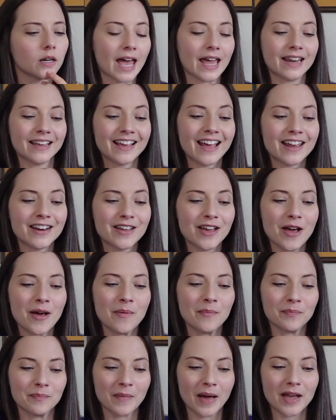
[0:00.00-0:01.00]
And again,
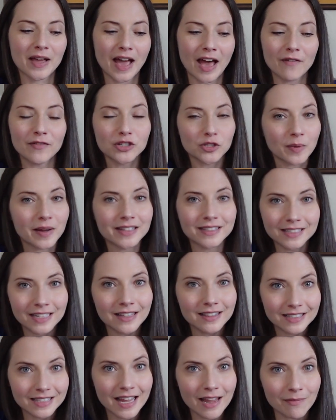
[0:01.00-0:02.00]
my average weight
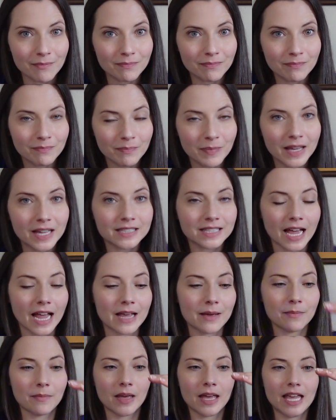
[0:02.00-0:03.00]
stayed the same because I
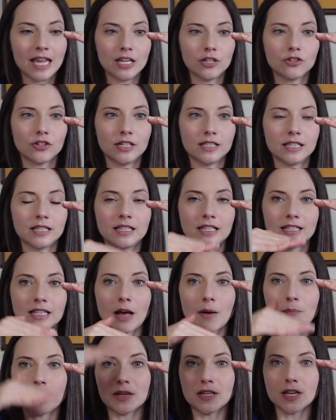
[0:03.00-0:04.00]
am increasing these
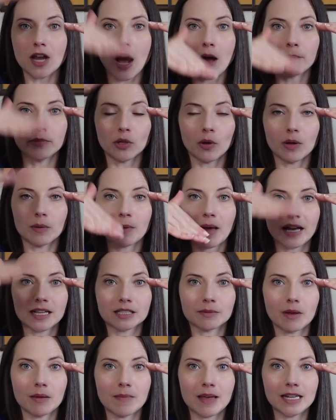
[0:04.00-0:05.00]
up, but not blowing
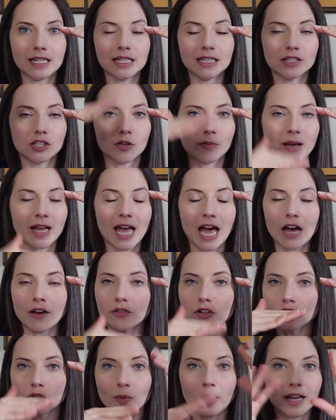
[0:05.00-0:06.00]
past my maintenance. So my
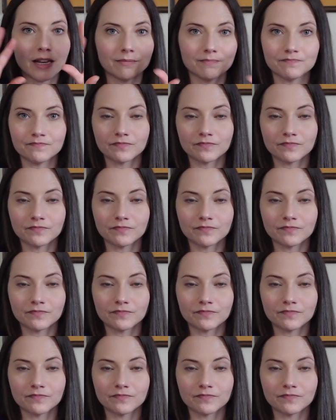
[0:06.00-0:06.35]
average weight